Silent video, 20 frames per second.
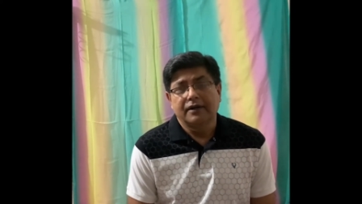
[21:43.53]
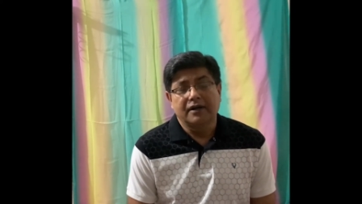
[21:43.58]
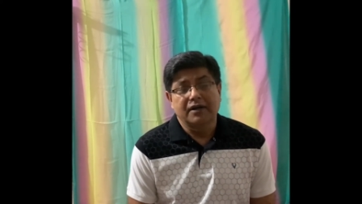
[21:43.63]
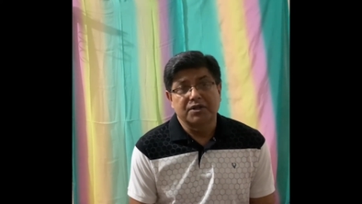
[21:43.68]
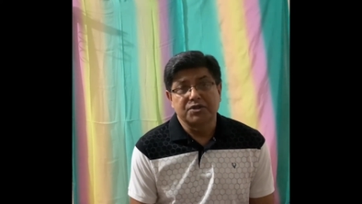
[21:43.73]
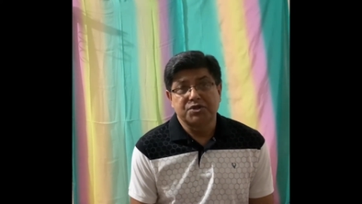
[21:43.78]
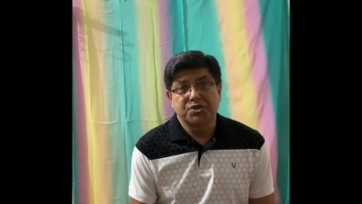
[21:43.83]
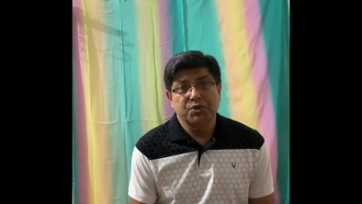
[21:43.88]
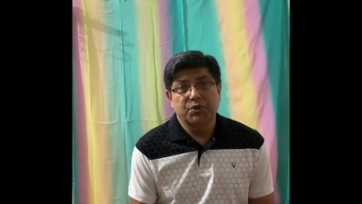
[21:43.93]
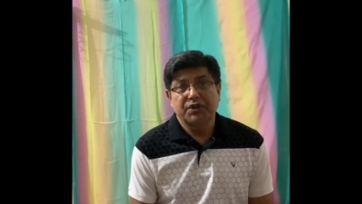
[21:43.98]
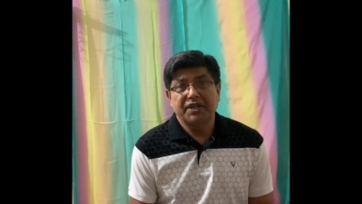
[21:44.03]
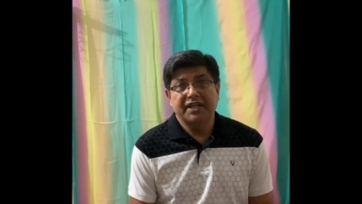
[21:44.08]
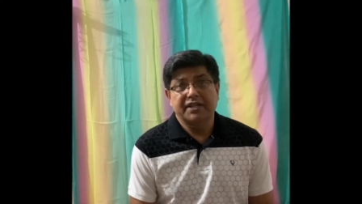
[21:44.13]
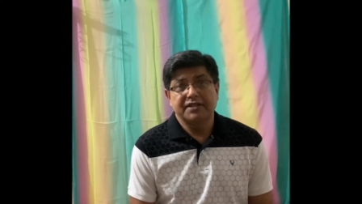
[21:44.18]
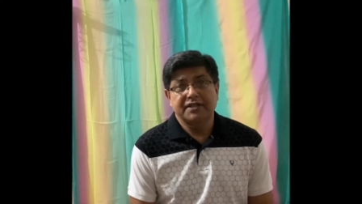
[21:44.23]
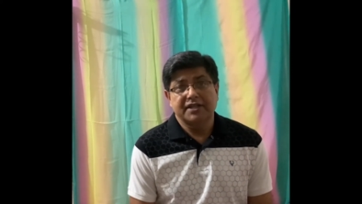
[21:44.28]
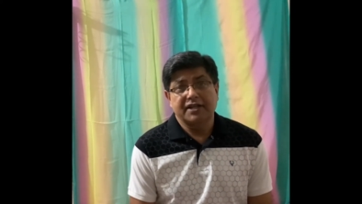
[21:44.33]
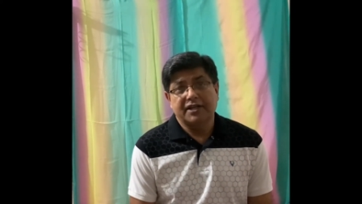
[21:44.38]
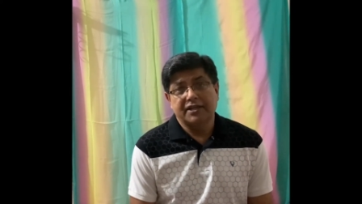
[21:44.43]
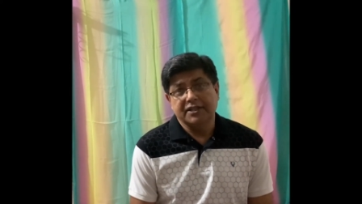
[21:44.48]
Johnny at
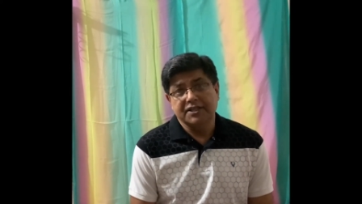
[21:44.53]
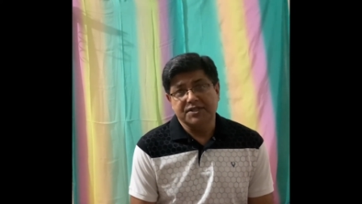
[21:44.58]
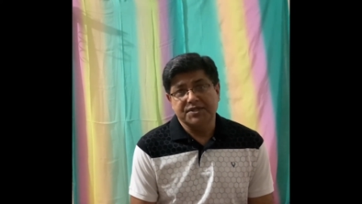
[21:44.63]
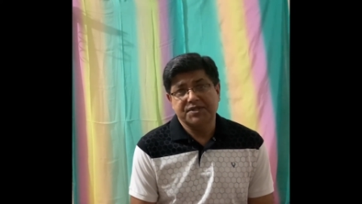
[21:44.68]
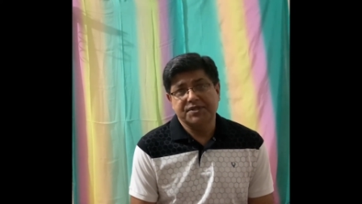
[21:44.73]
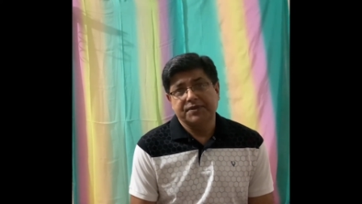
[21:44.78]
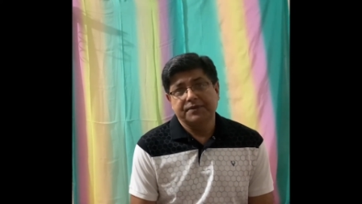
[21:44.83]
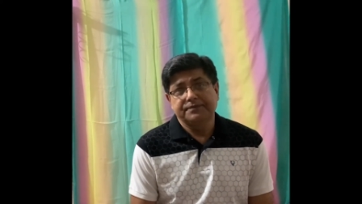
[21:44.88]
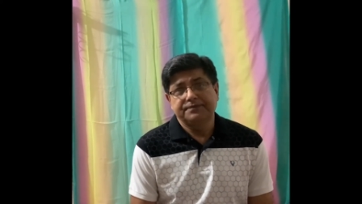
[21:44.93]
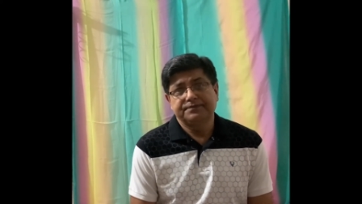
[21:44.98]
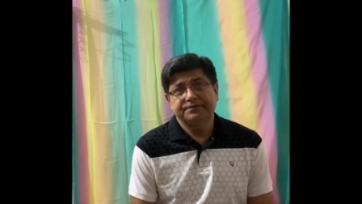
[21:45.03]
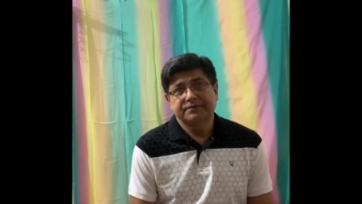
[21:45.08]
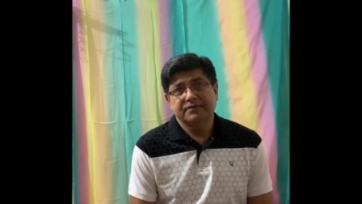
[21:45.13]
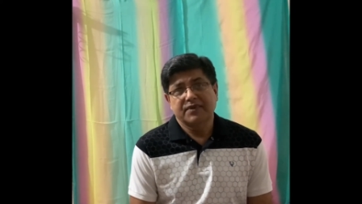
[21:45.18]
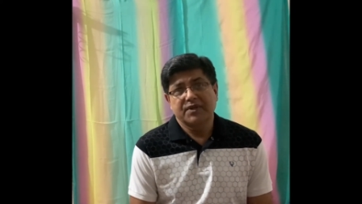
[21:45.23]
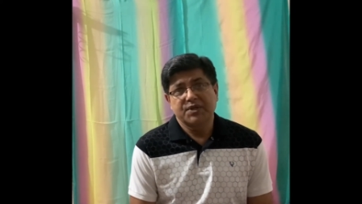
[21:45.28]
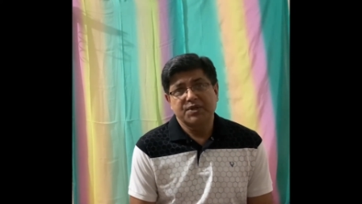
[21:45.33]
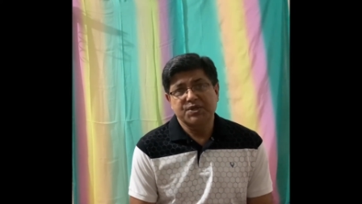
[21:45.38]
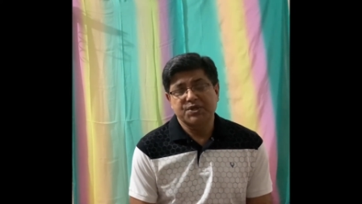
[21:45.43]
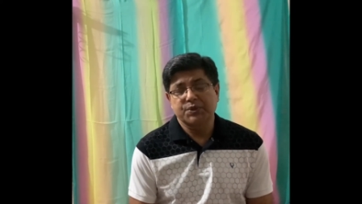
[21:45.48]
the earliest.
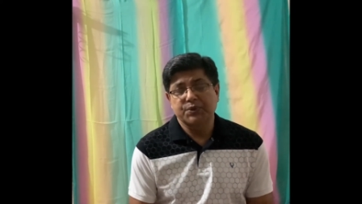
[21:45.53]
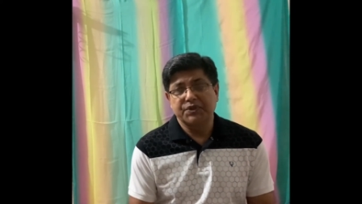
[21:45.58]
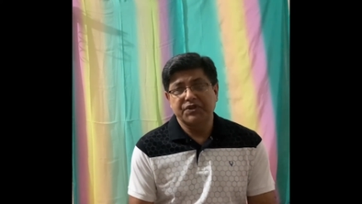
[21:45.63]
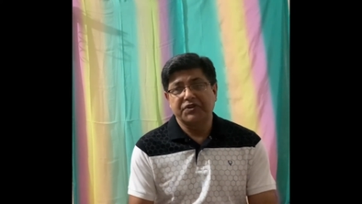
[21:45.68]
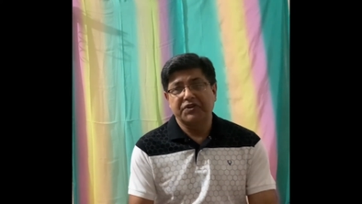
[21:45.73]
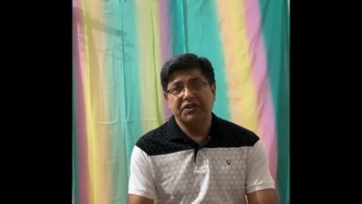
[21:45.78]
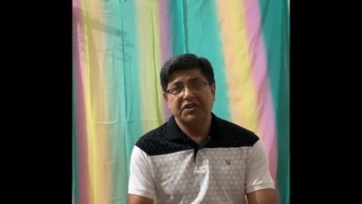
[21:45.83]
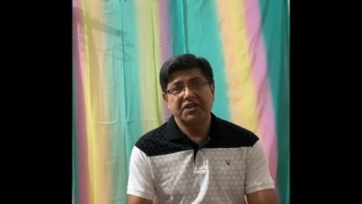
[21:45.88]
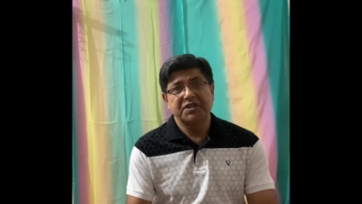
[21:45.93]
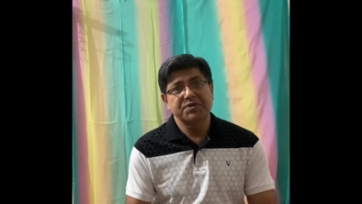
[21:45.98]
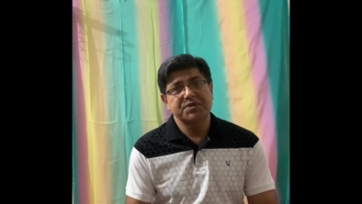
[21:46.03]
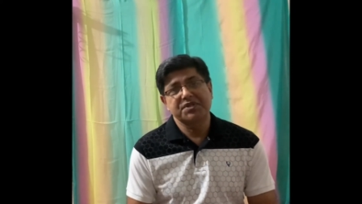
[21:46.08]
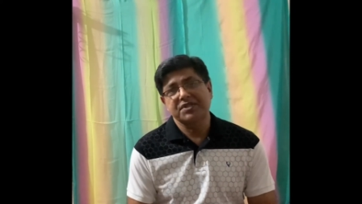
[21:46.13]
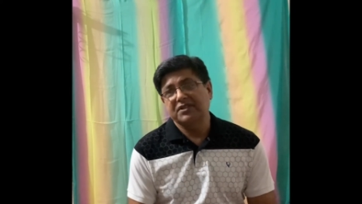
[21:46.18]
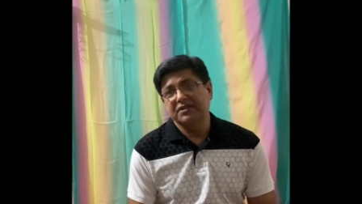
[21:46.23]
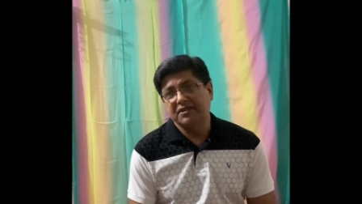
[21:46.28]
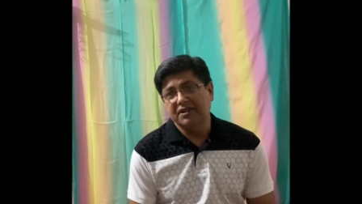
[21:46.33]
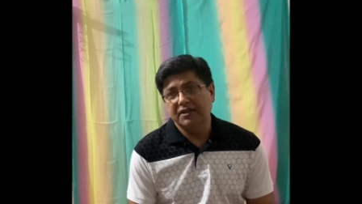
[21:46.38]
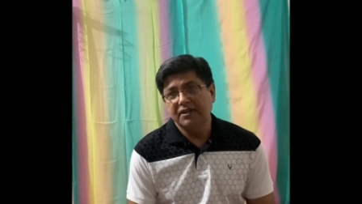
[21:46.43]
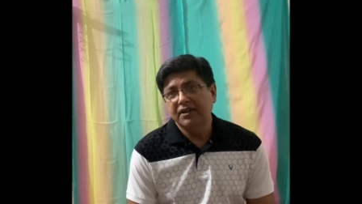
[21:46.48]
So they reduced
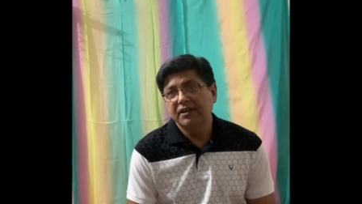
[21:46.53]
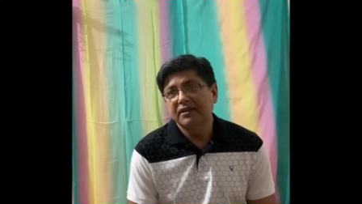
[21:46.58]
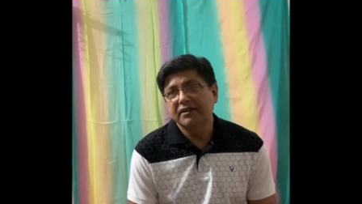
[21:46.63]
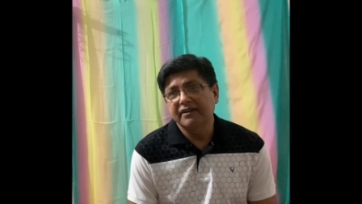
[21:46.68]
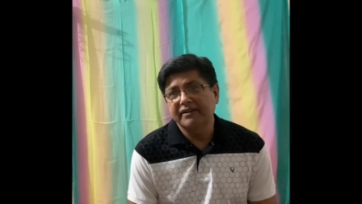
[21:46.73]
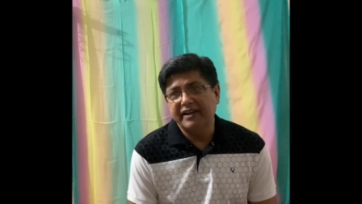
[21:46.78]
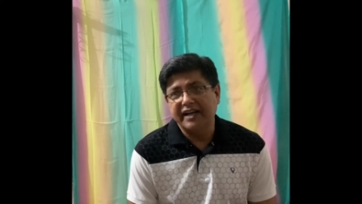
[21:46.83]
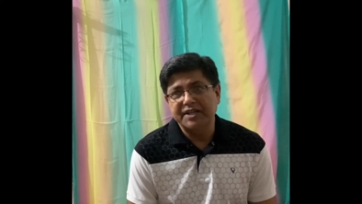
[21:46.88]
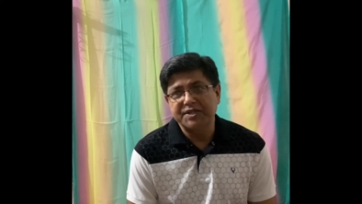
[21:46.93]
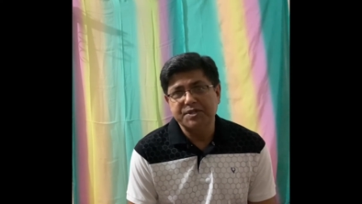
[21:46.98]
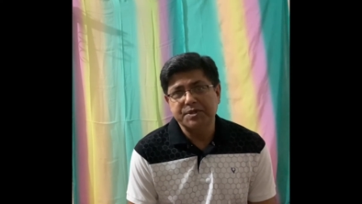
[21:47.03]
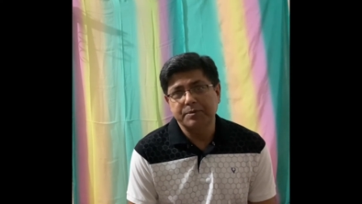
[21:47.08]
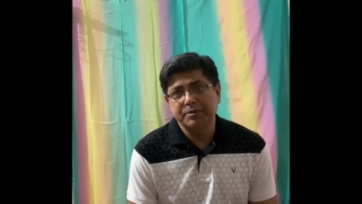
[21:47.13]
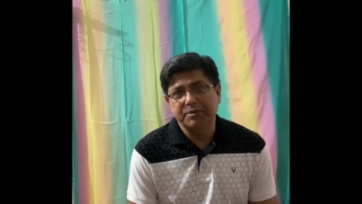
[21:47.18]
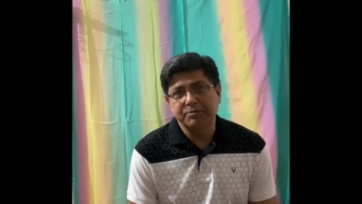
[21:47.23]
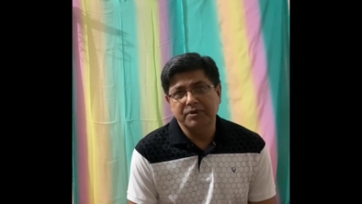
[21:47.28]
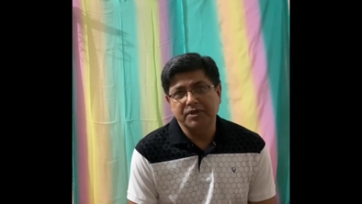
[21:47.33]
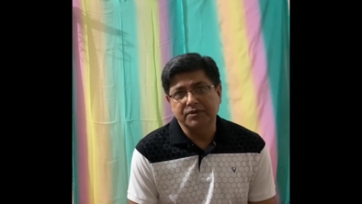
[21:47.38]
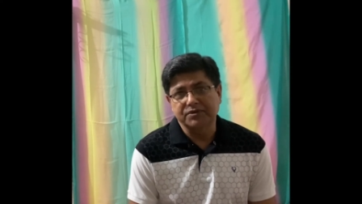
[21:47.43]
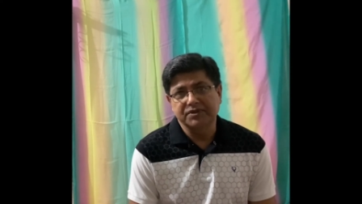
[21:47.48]
the ransom
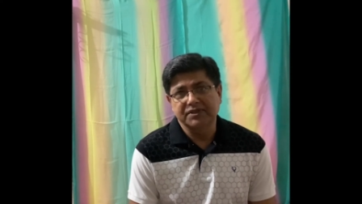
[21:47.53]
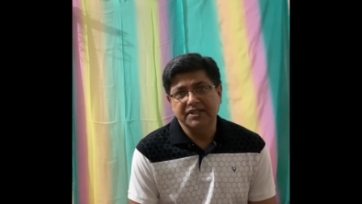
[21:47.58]
amount.